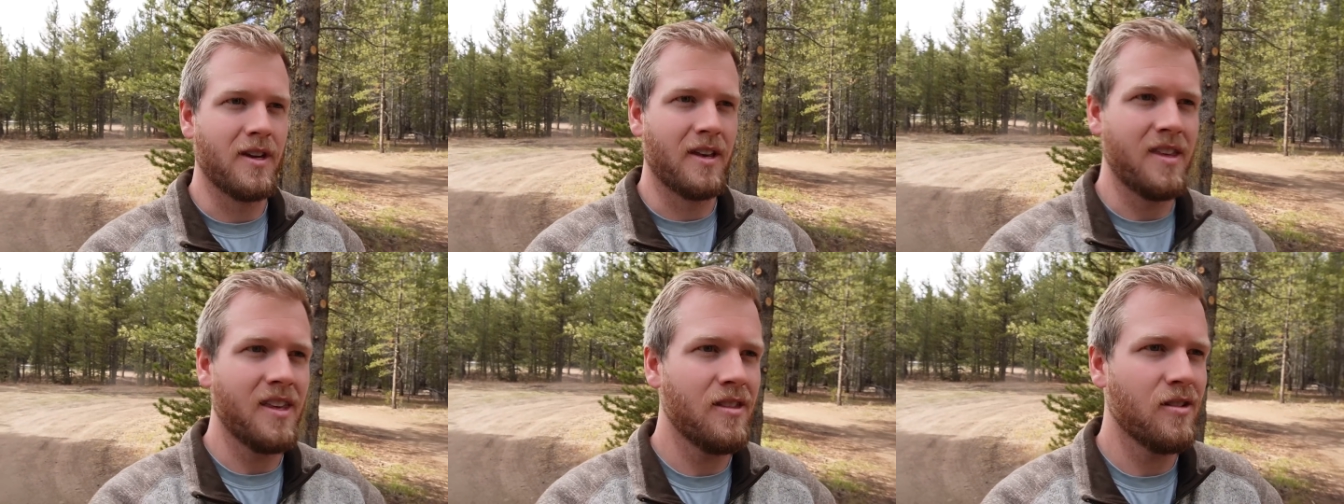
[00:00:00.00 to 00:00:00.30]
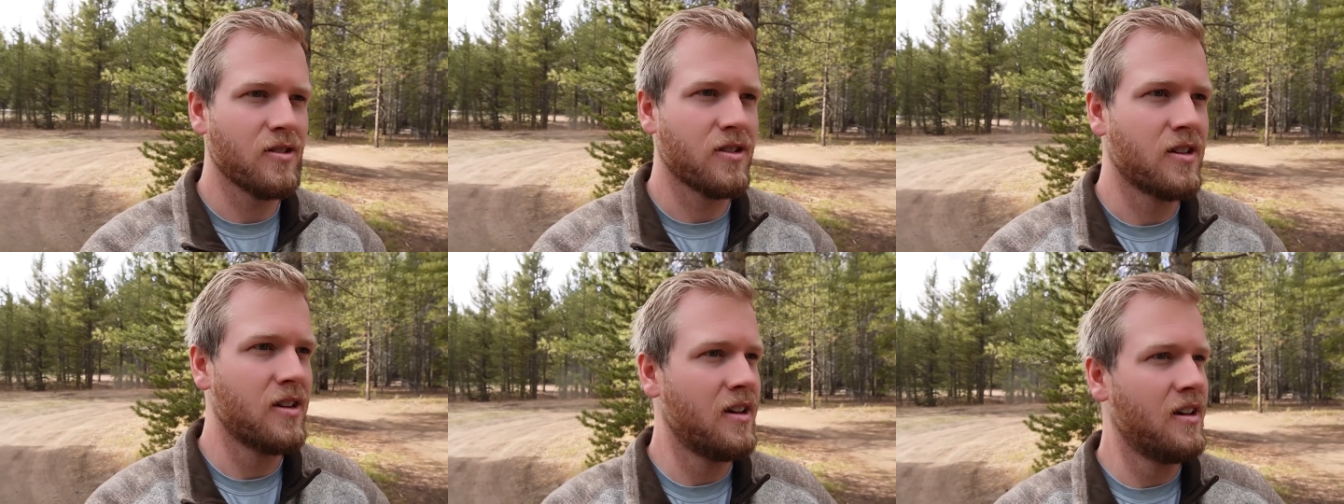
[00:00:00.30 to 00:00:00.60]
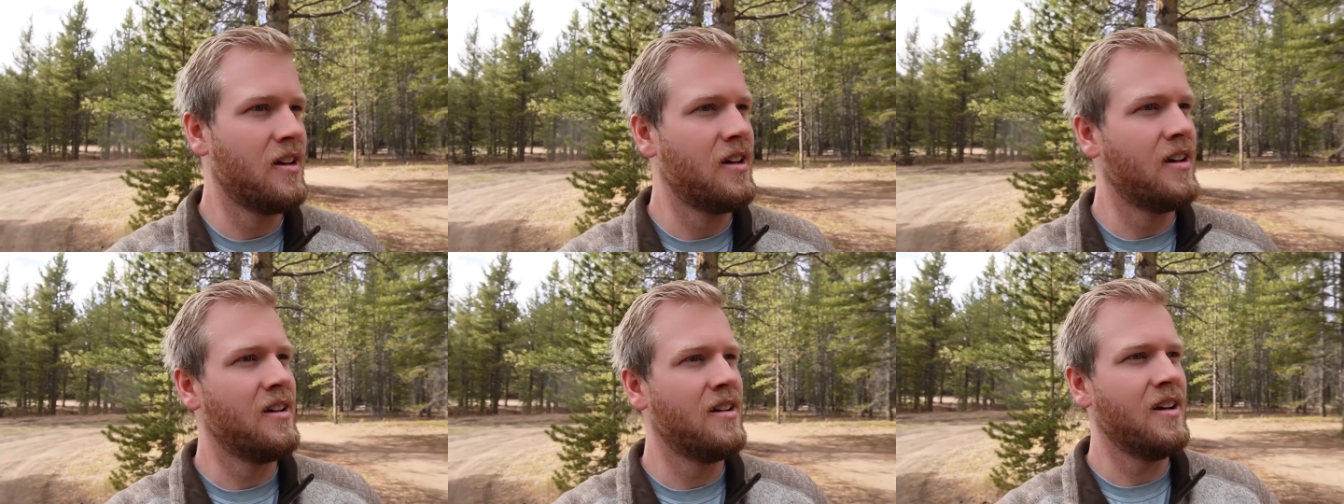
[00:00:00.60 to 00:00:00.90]
I think there's,
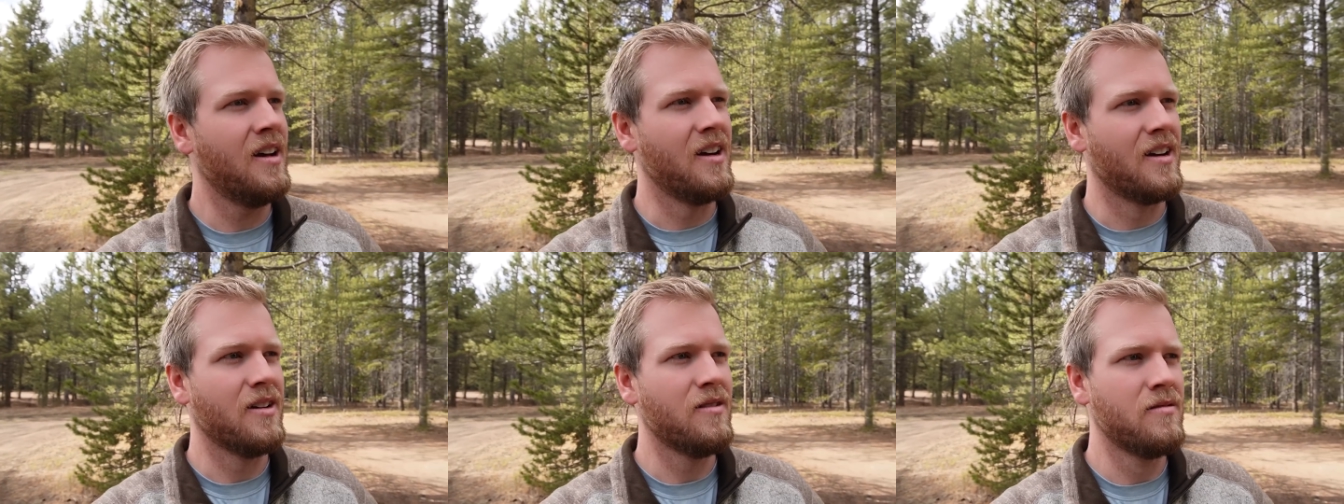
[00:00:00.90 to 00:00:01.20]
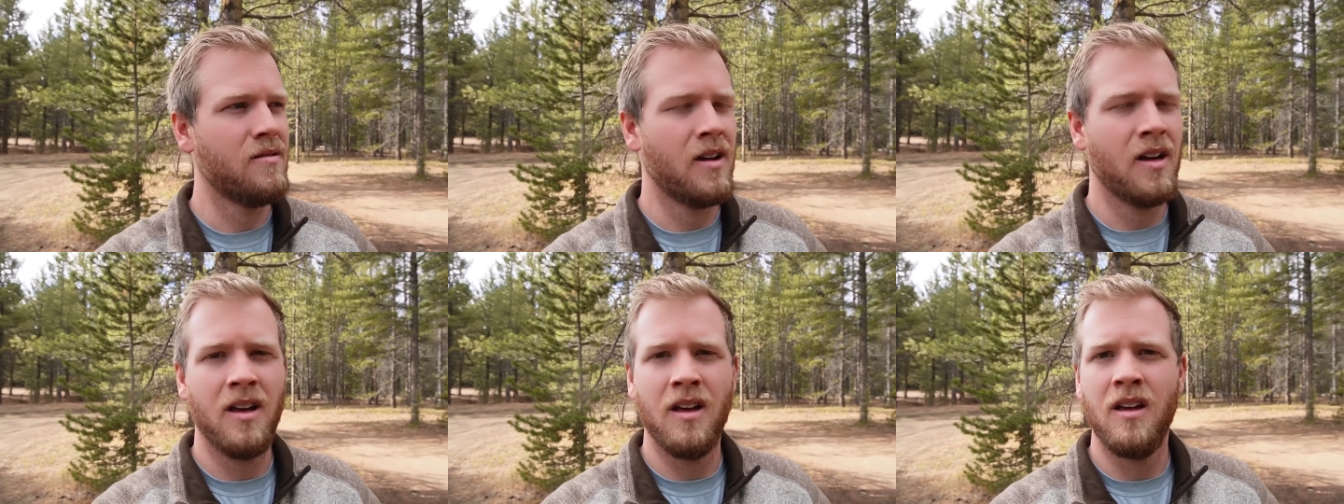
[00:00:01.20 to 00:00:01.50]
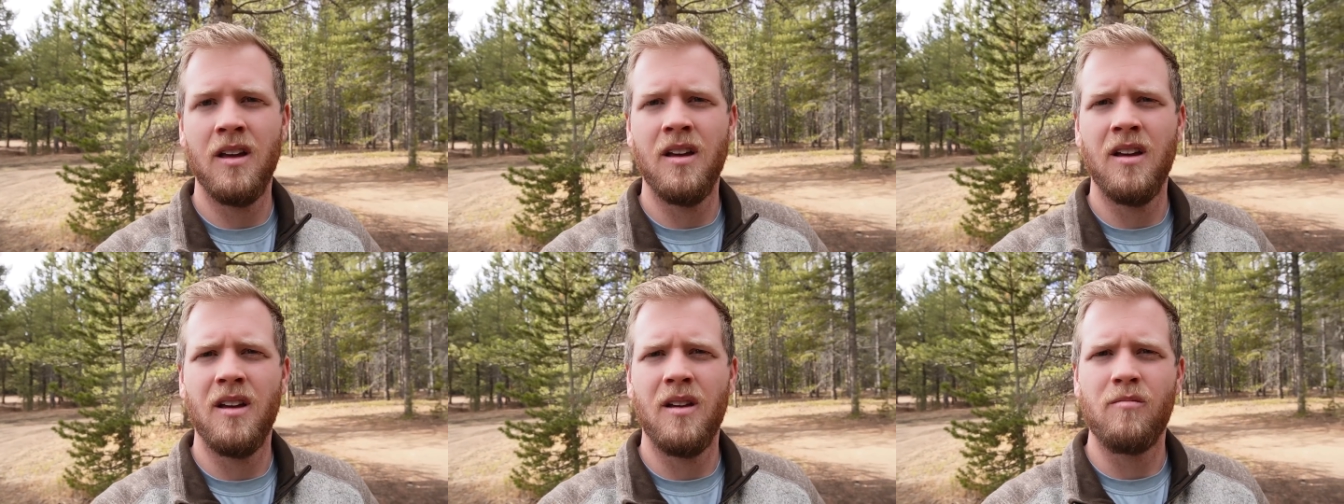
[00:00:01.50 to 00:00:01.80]
I don't know,
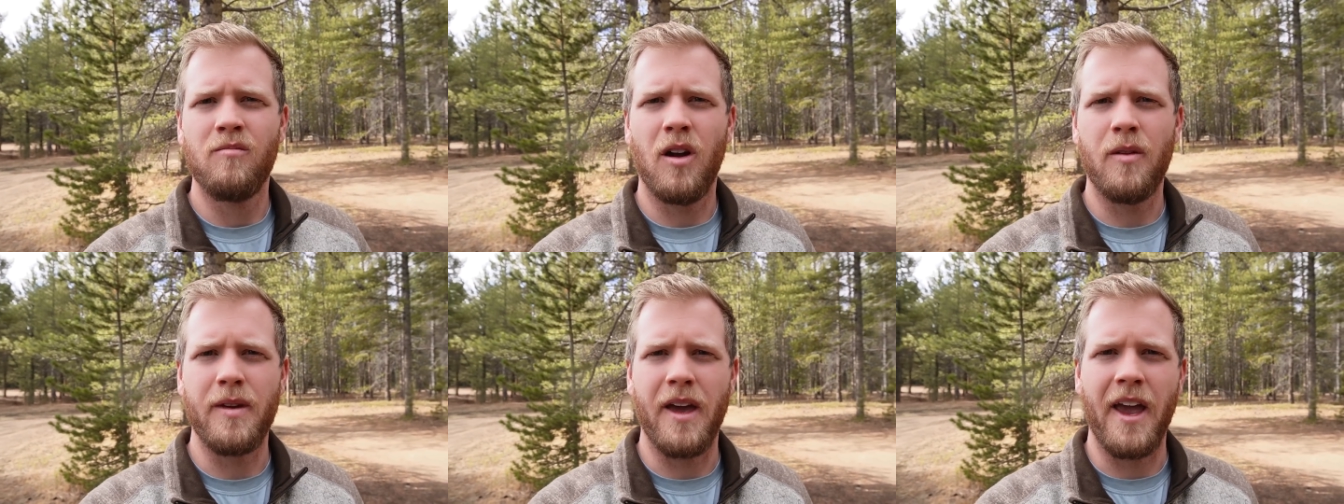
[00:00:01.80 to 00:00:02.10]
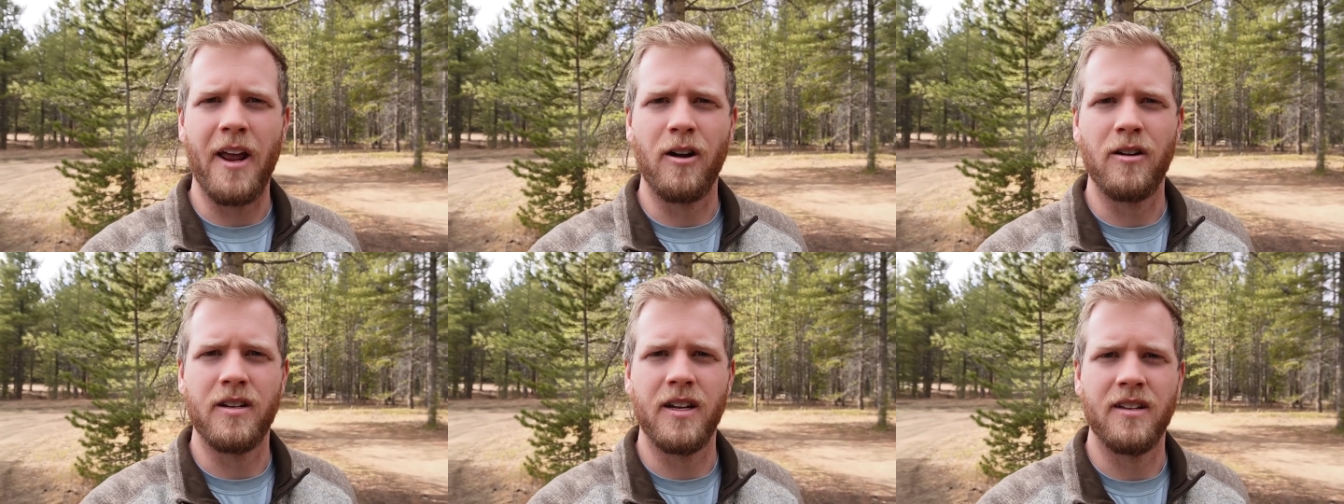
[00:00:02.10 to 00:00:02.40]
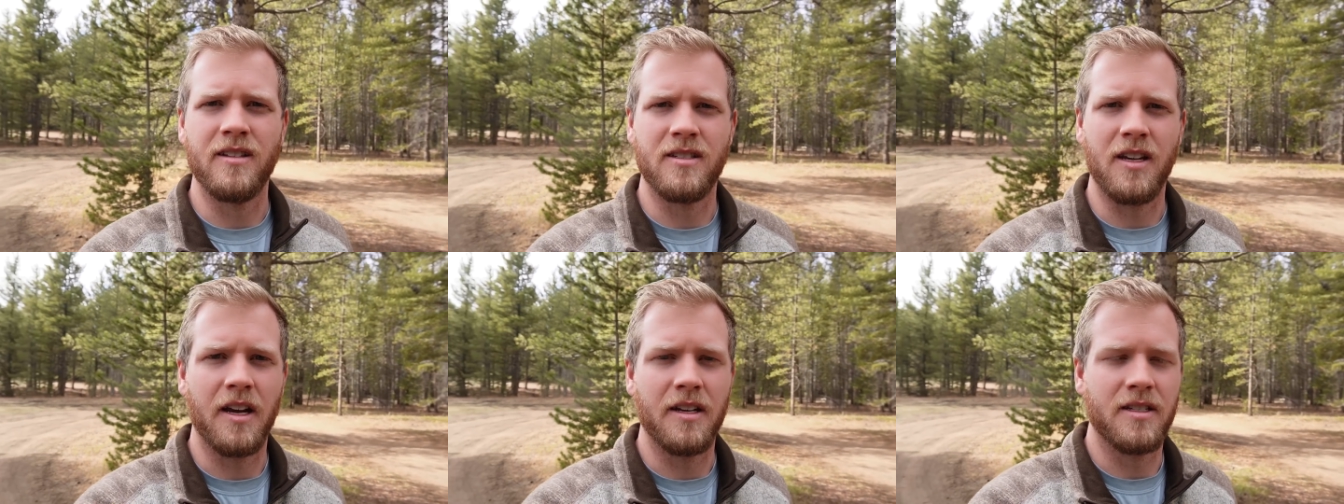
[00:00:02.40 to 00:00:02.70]
probably 8 or
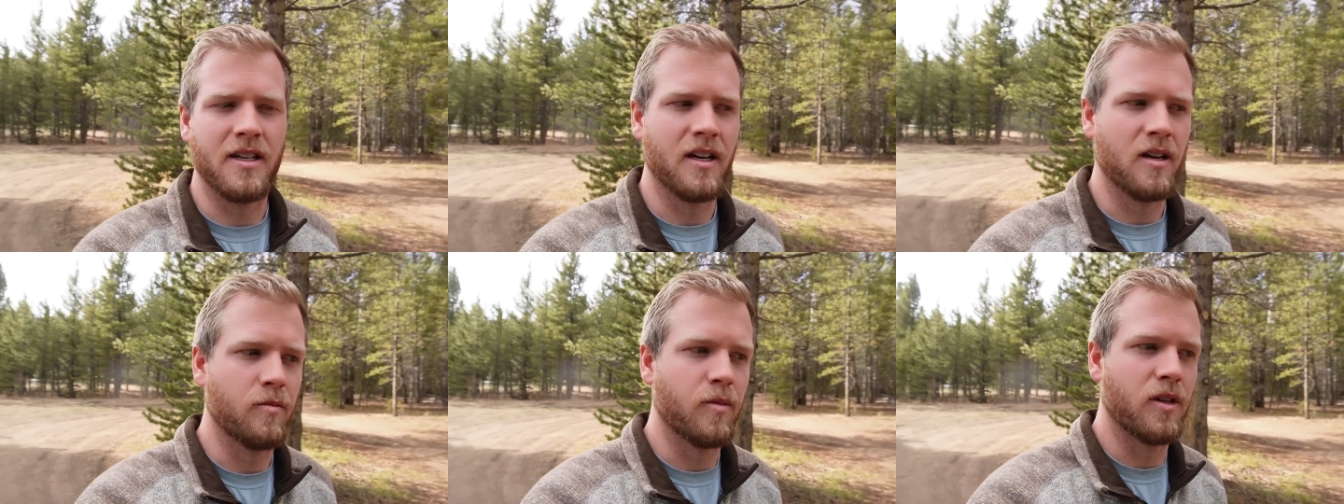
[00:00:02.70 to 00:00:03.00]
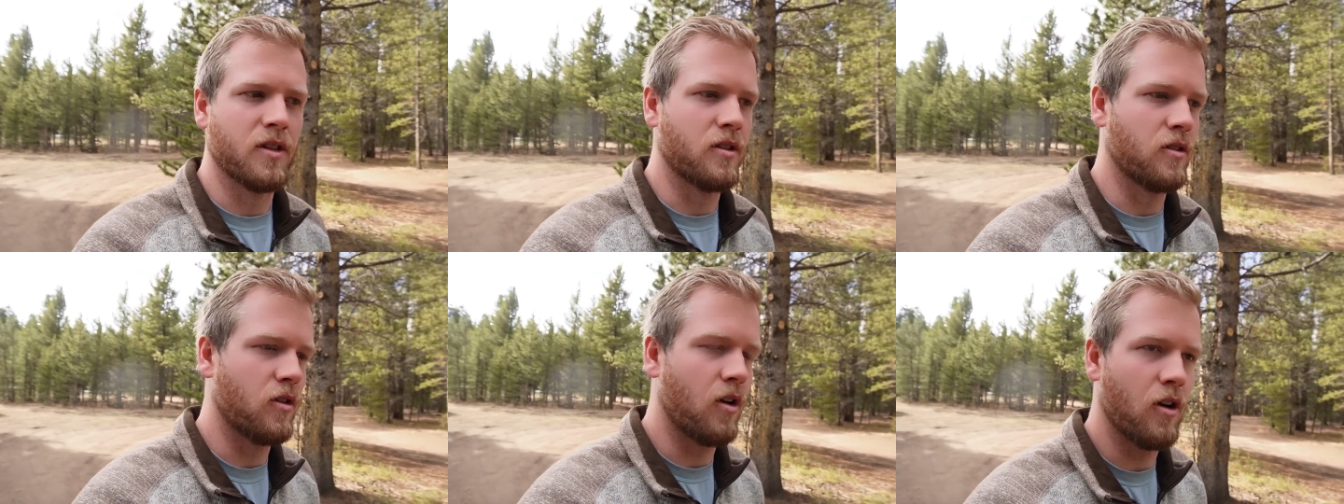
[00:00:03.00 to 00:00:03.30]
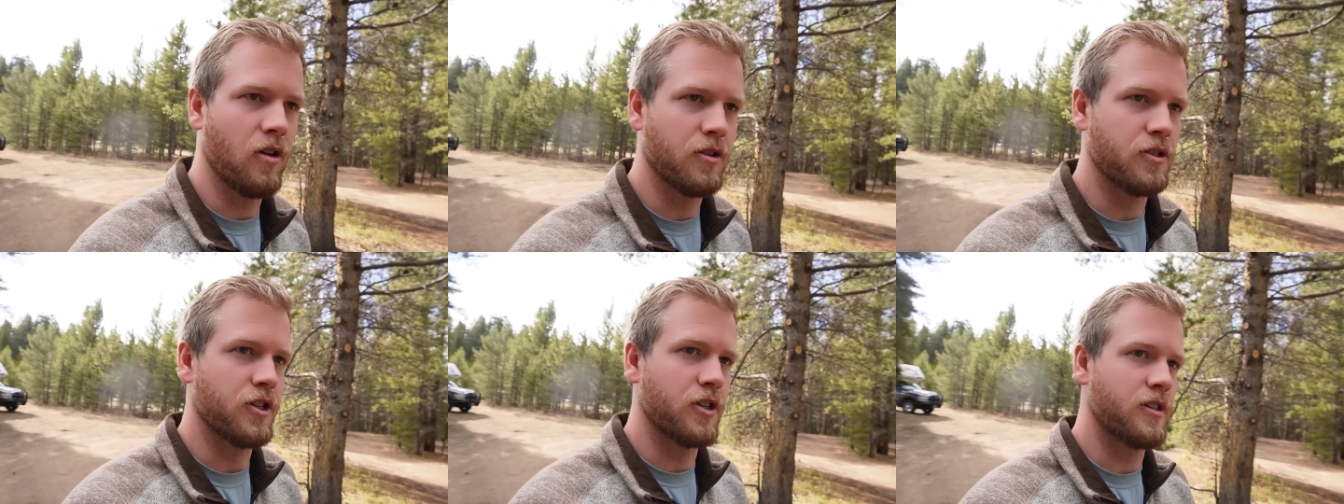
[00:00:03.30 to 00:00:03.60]
10 sites here, but they're
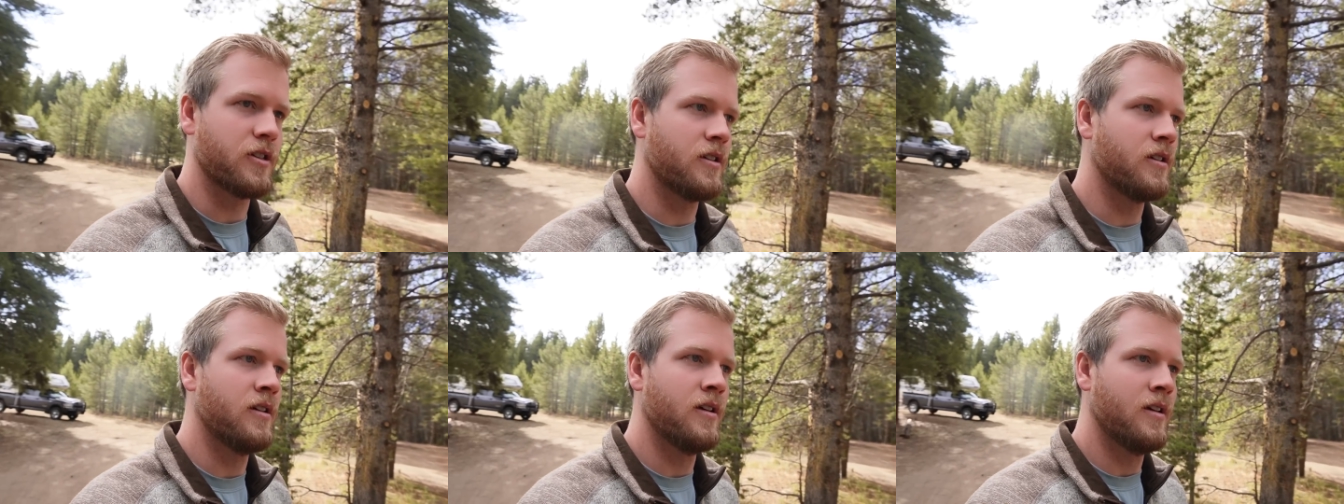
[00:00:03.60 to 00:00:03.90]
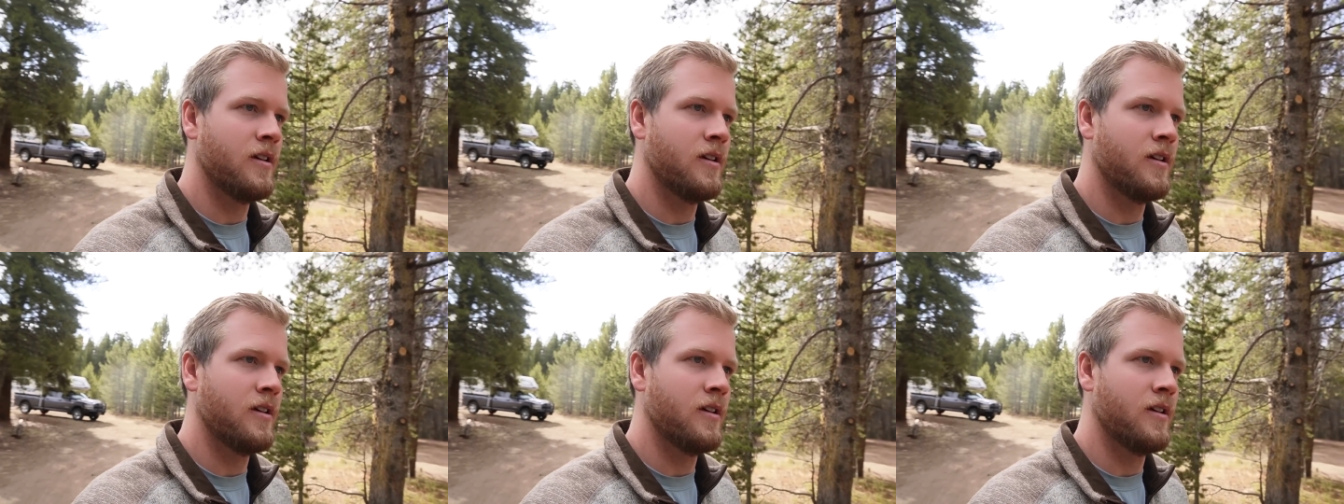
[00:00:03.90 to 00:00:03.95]
all just